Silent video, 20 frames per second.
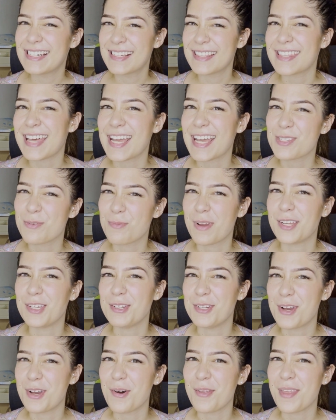that's when
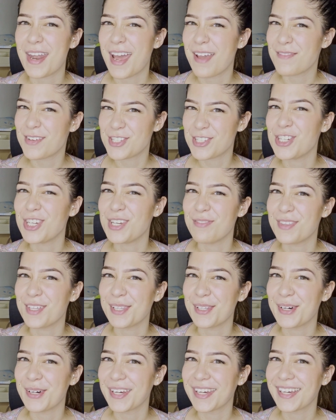you know that I've achieved the
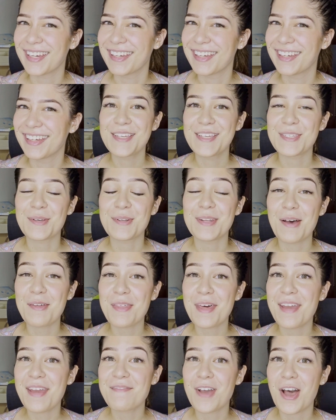look. So now
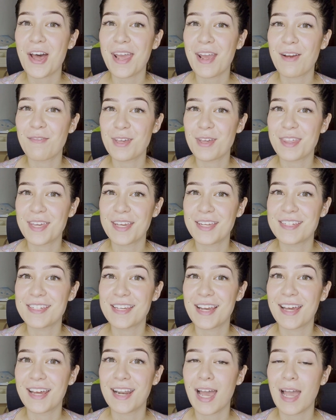that I've got everything
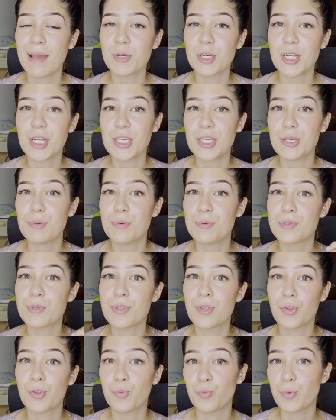done, I'm gonna use
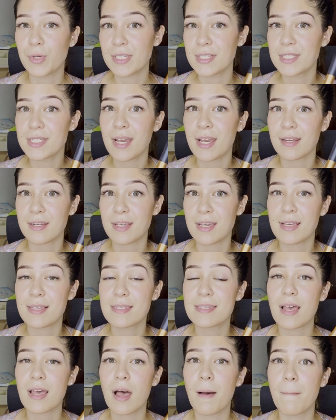the Real
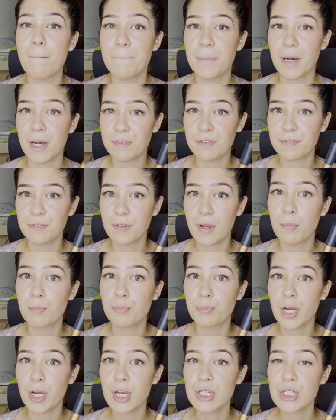Techniques buff
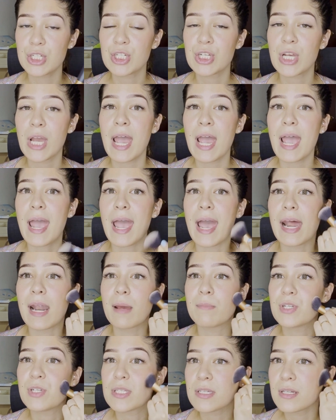brush, and
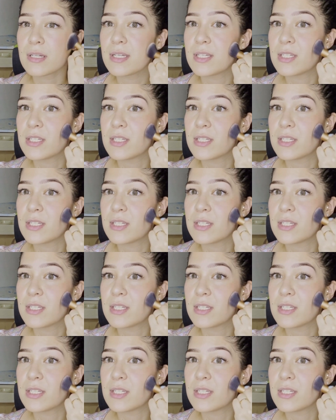I'm just gonna